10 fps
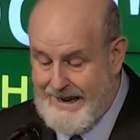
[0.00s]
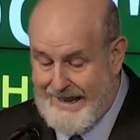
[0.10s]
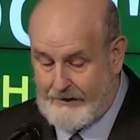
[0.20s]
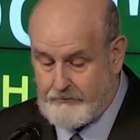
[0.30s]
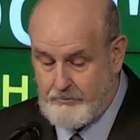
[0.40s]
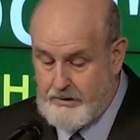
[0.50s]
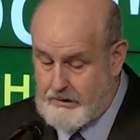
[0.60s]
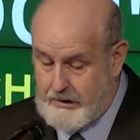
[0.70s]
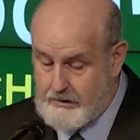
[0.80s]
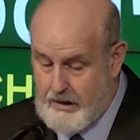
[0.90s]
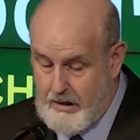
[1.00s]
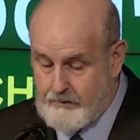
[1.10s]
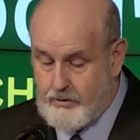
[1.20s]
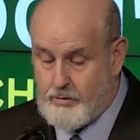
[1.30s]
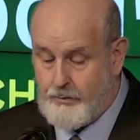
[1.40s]
acts, meaning
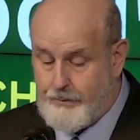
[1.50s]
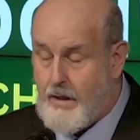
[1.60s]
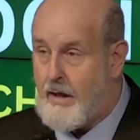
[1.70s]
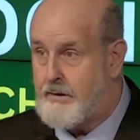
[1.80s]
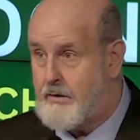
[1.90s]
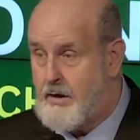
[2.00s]
that you thought